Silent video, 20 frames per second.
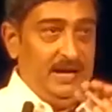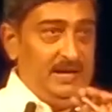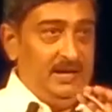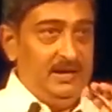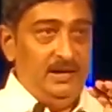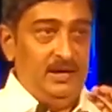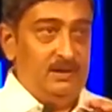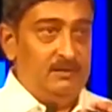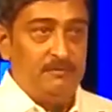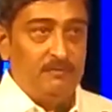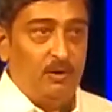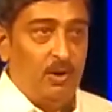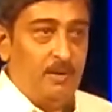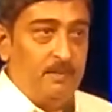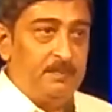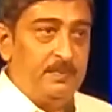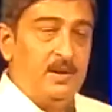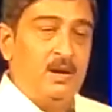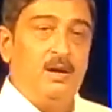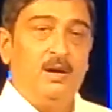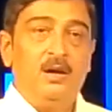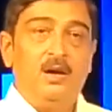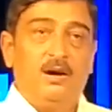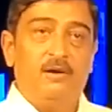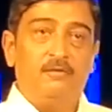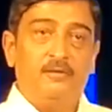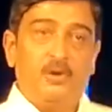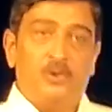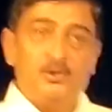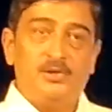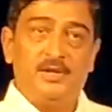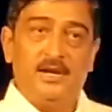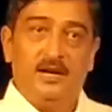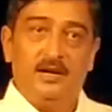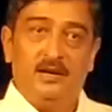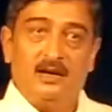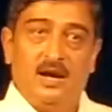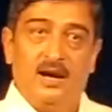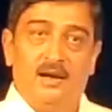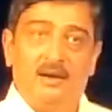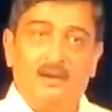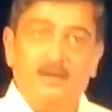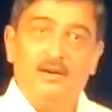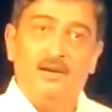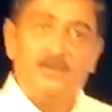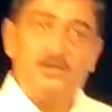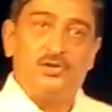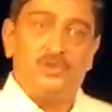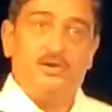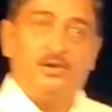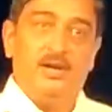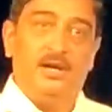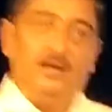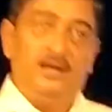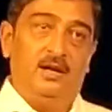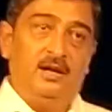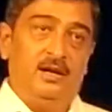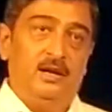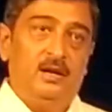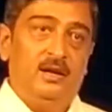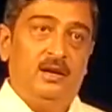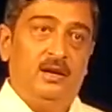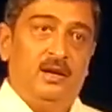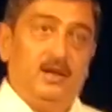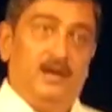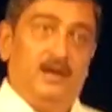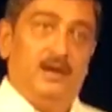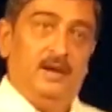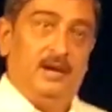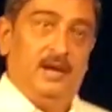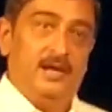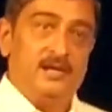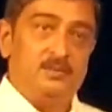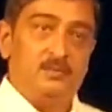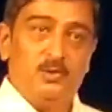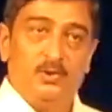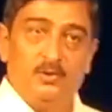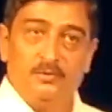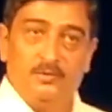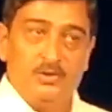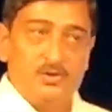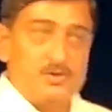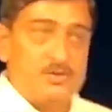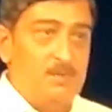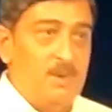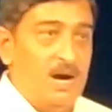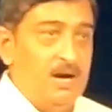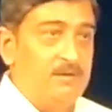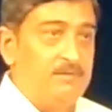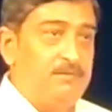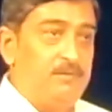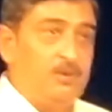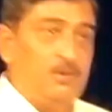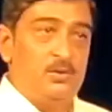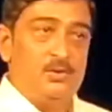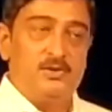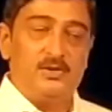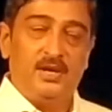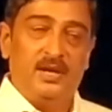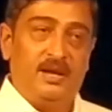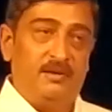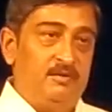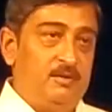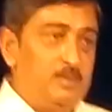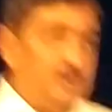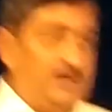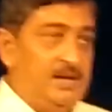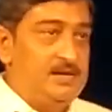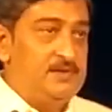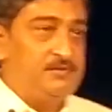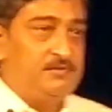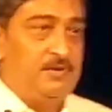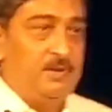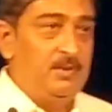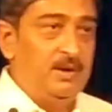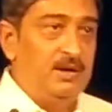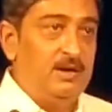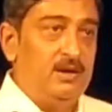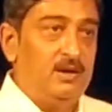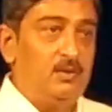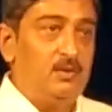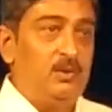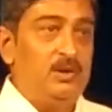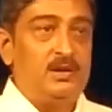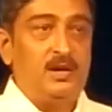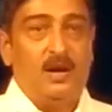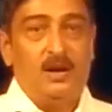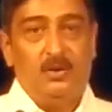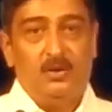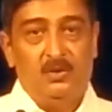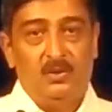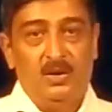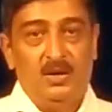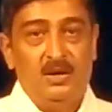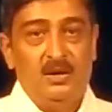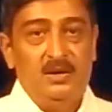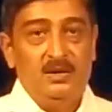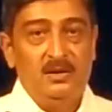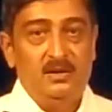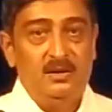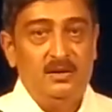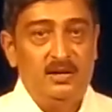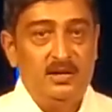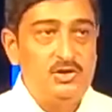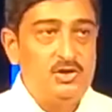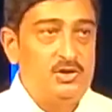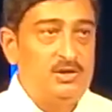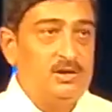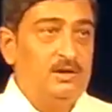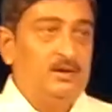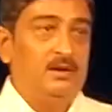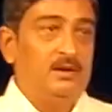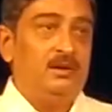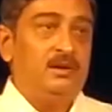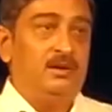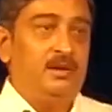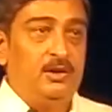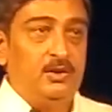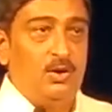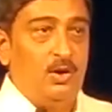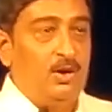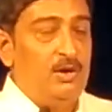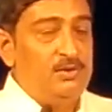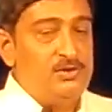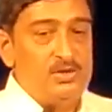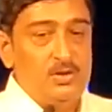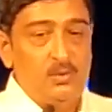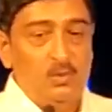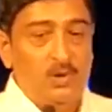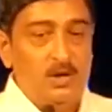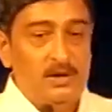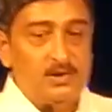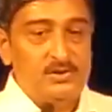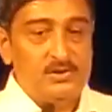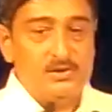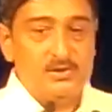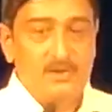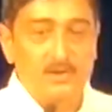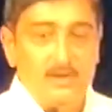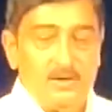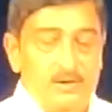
elegant form. Of course, the entire industry has moved to smartphones, and everybody is familiar with how digital technology works.